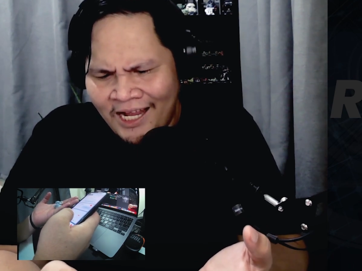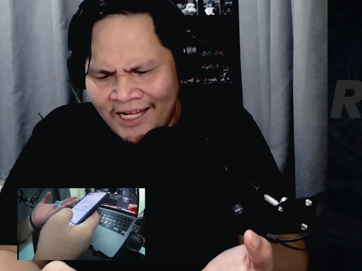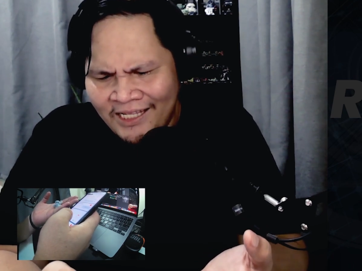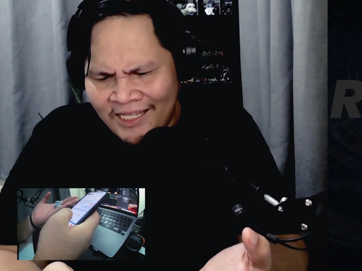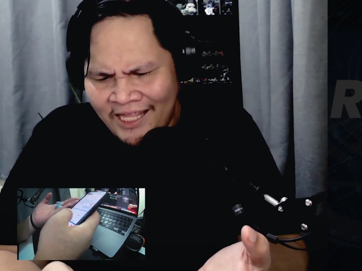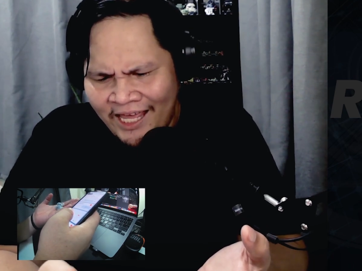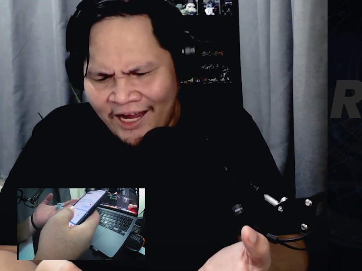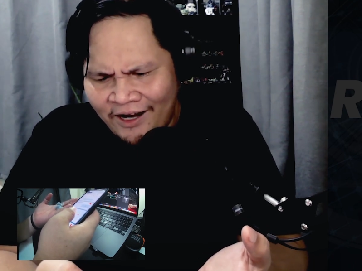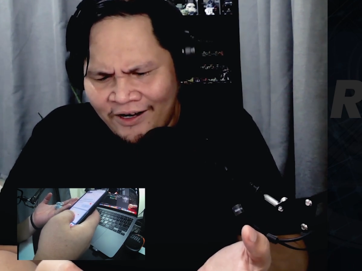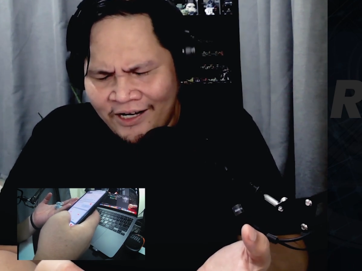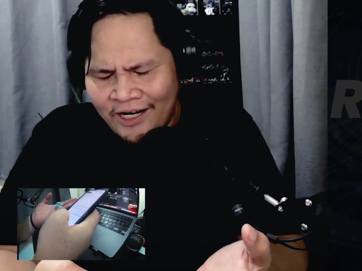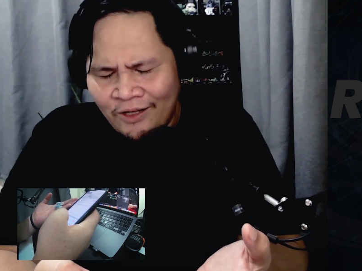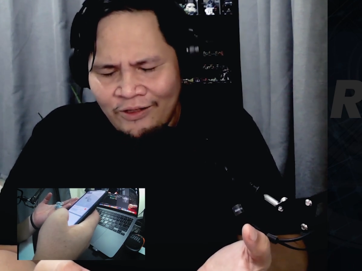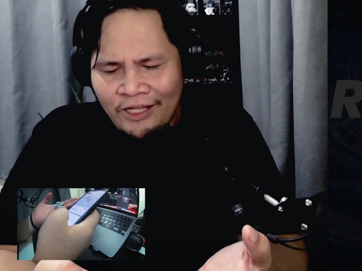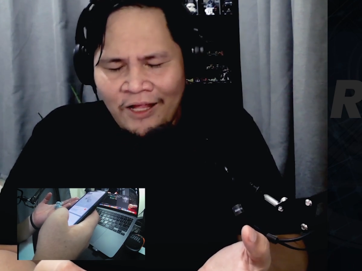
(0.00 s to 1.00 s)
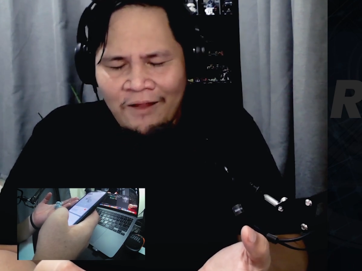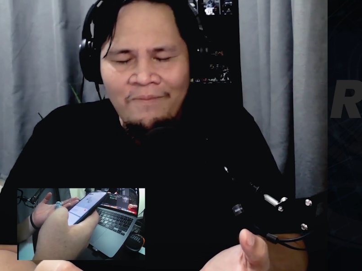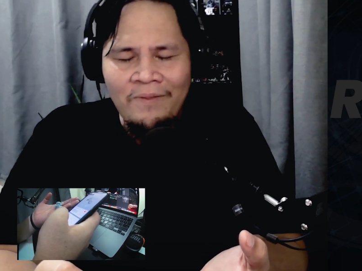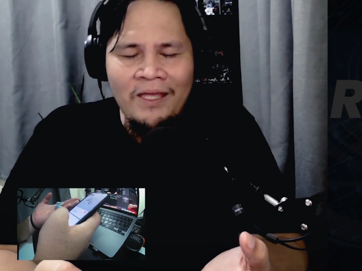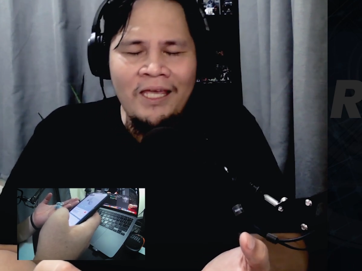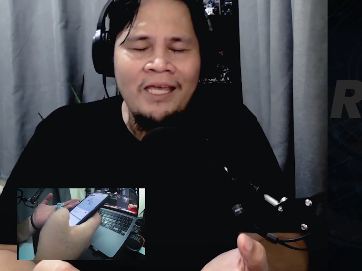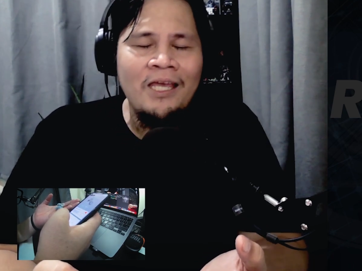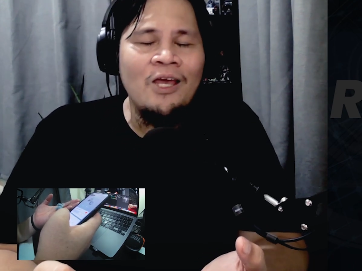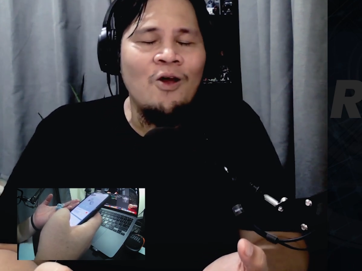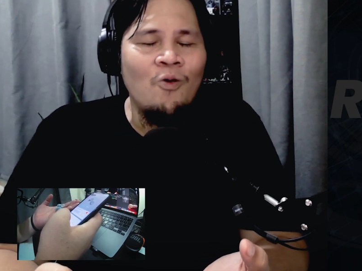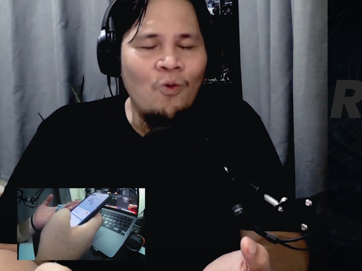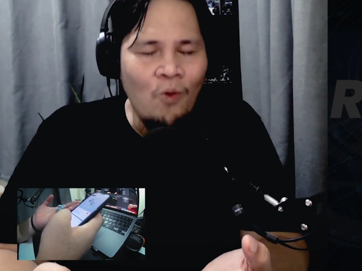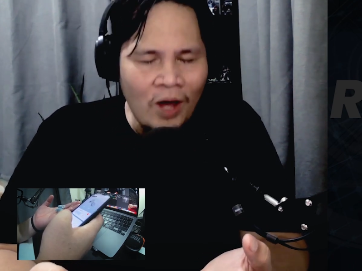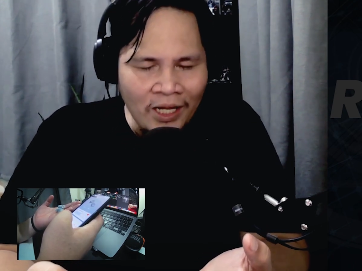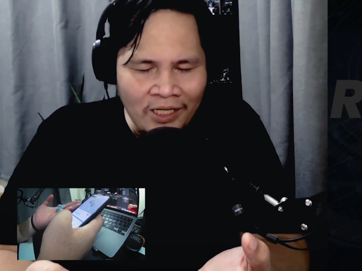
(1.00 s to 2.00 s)
there. Now tell me
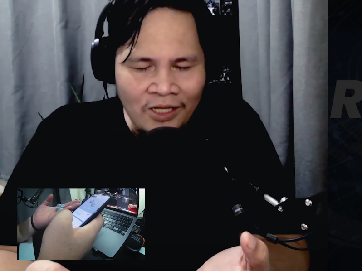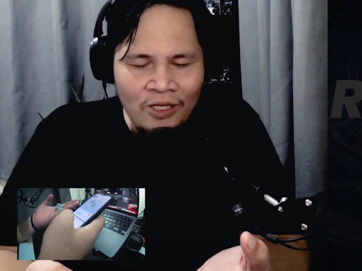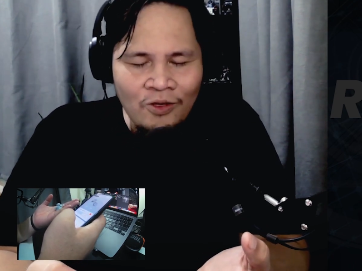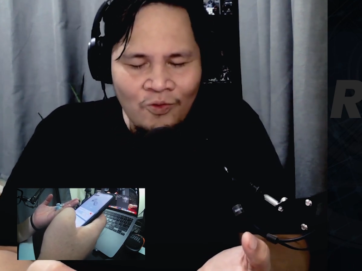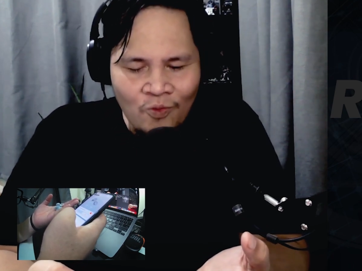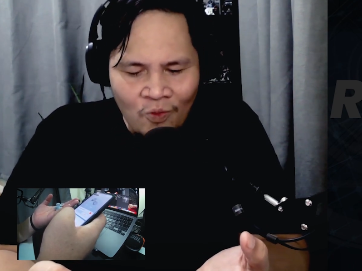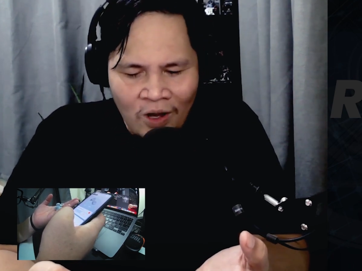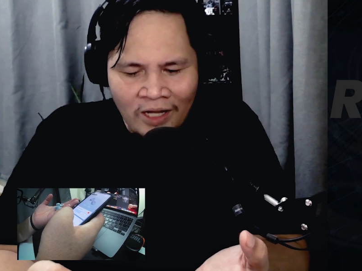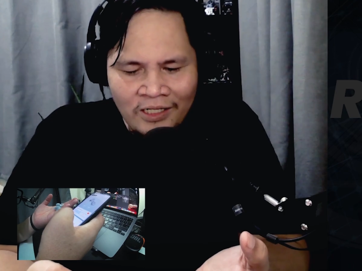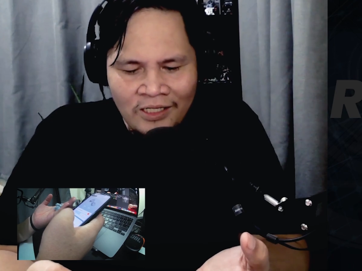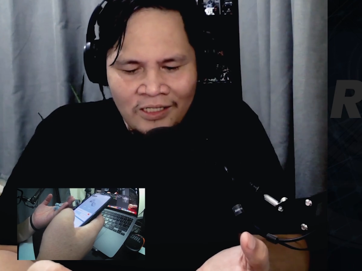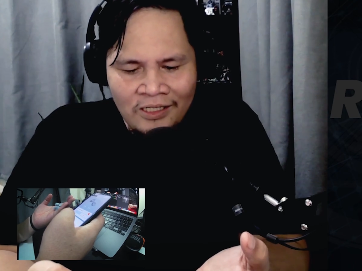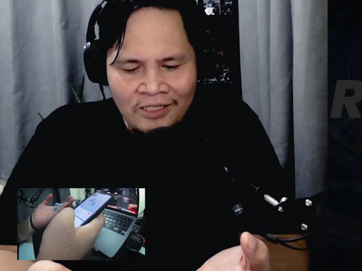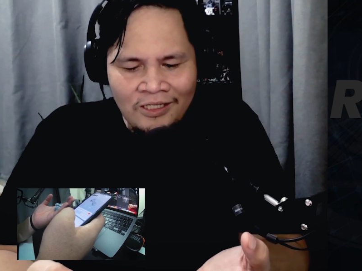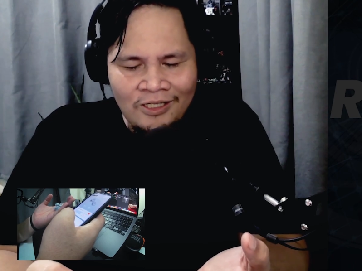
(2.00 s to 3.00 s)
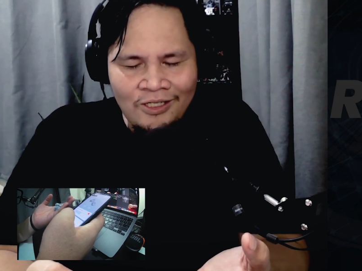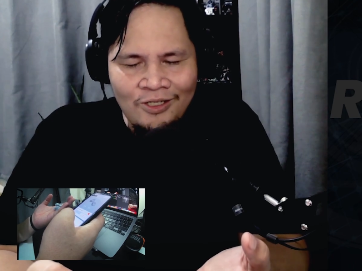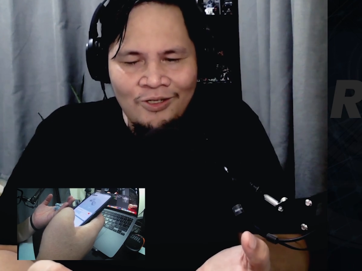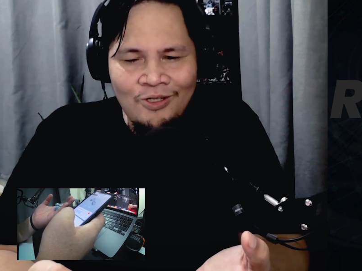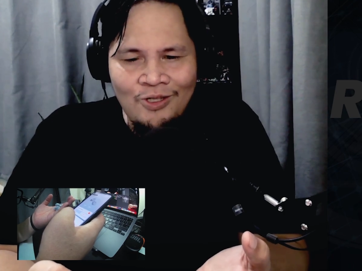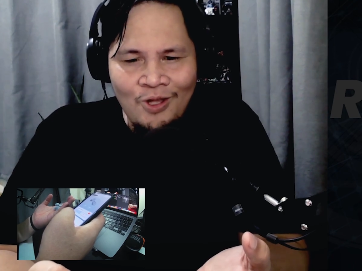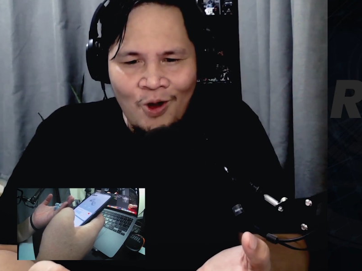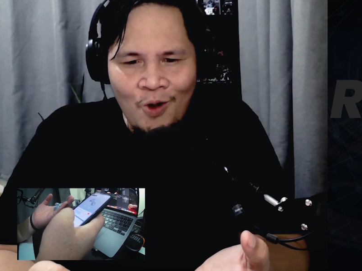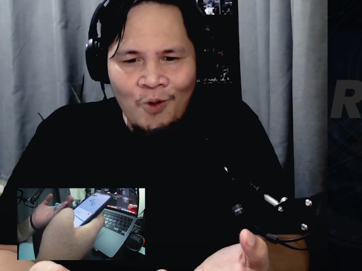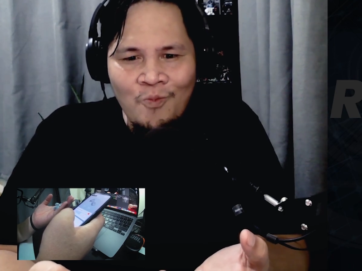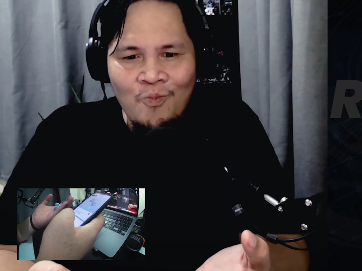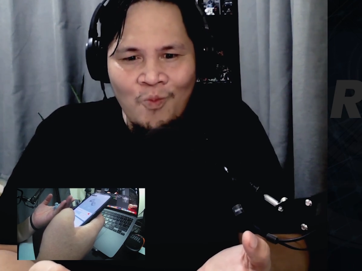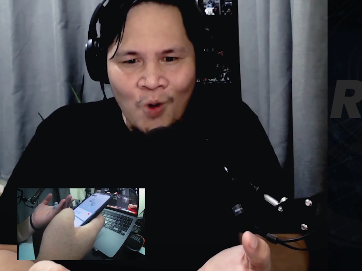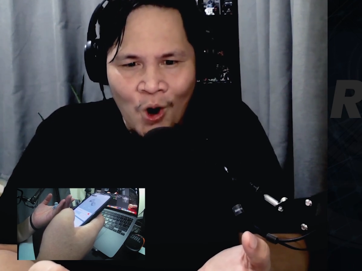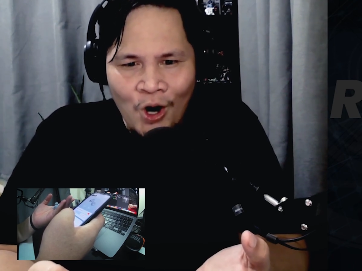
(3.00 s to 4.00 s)
what you want to know
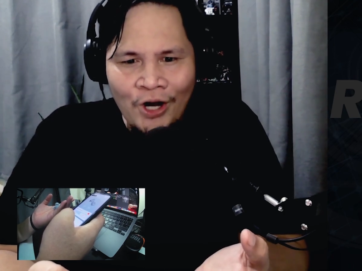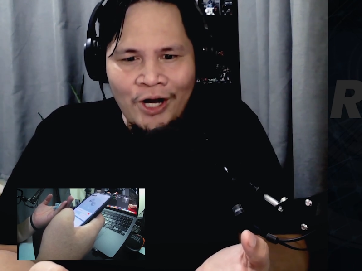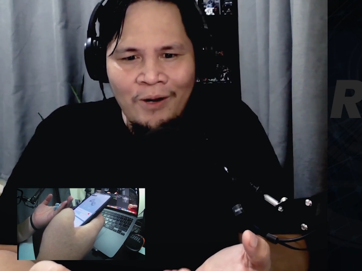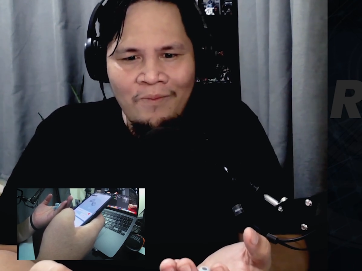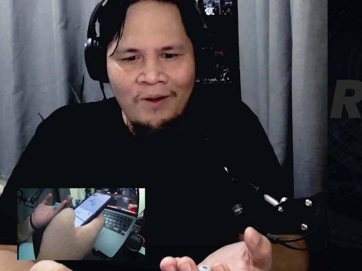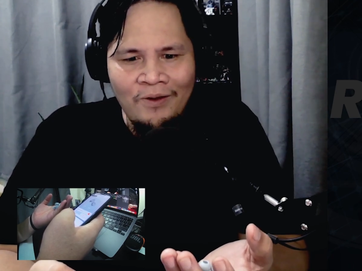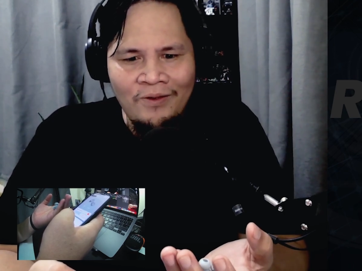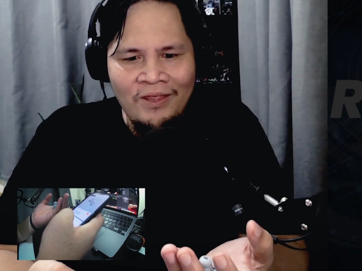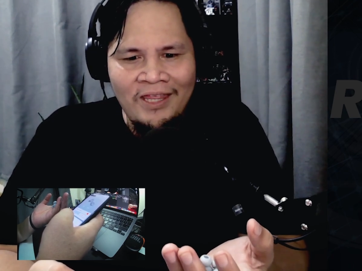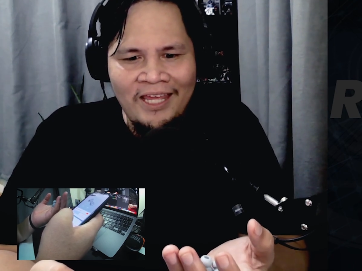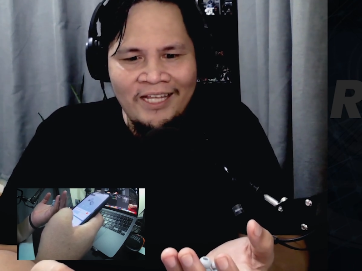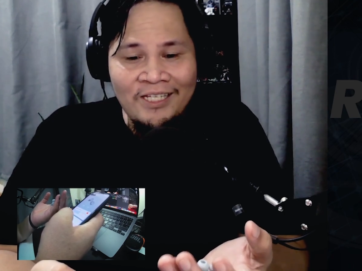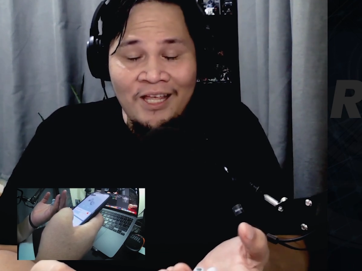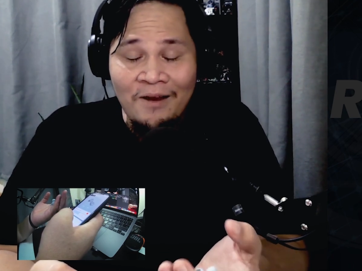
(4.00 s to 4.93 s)
more about this.